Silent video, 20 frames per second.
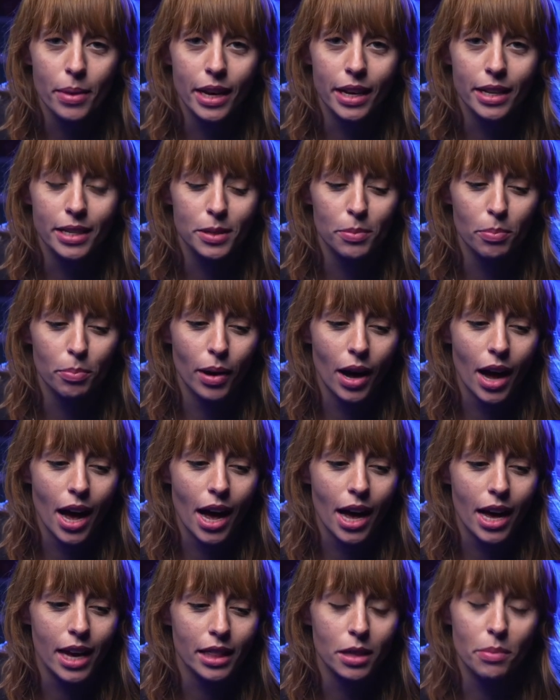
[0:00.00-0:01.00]
It's
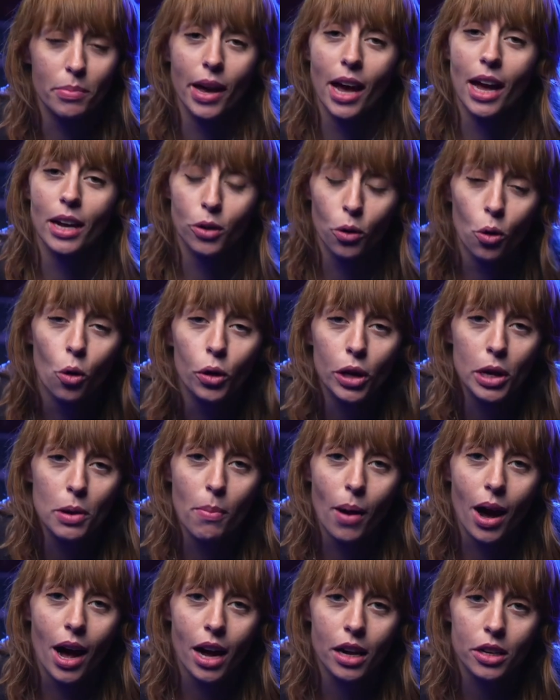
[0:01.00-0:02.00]
by the band Augie
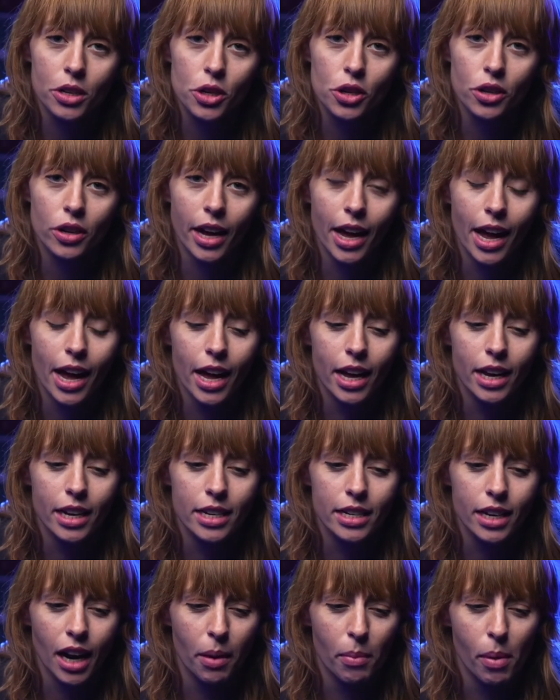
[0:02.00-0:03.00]
March,
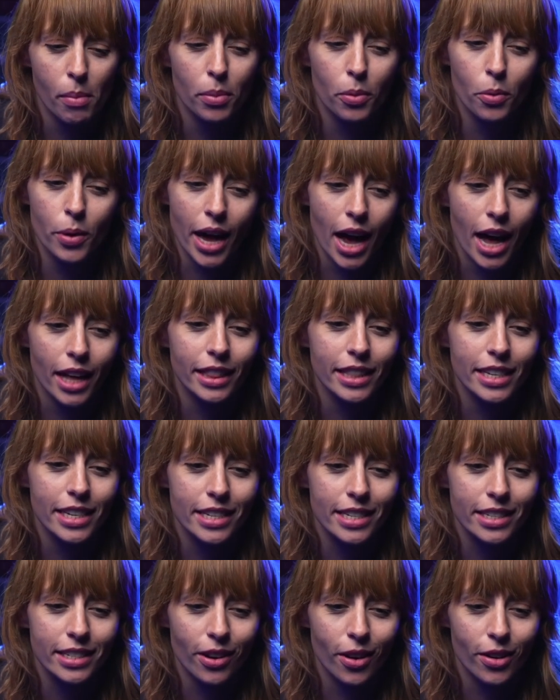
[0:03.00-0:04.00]
and I remember we had
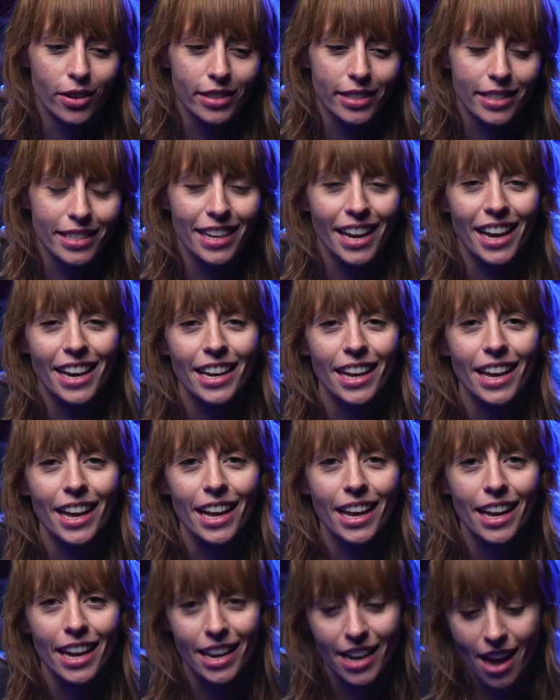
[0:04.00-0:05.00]
this on
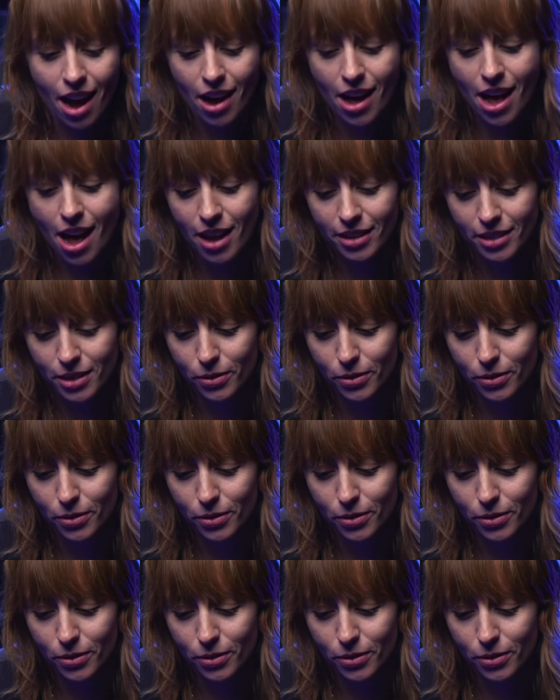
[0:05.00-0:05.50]
CD in our house.